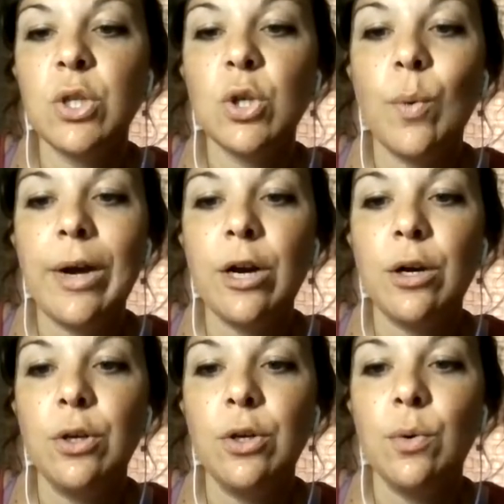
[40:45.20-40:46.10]
where
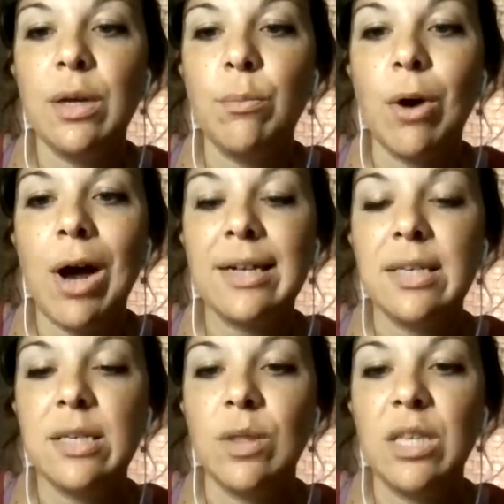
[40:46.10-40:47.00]
you can
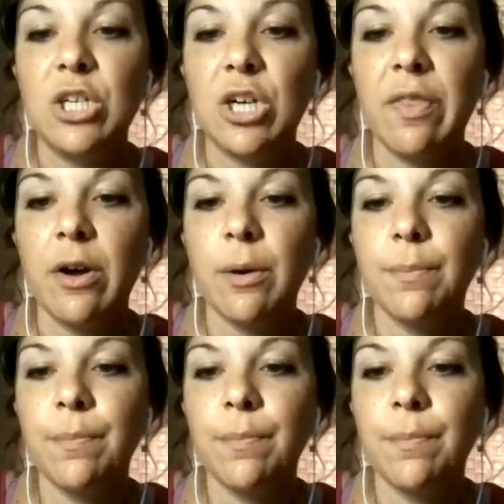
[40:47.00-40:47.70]
practice with each other.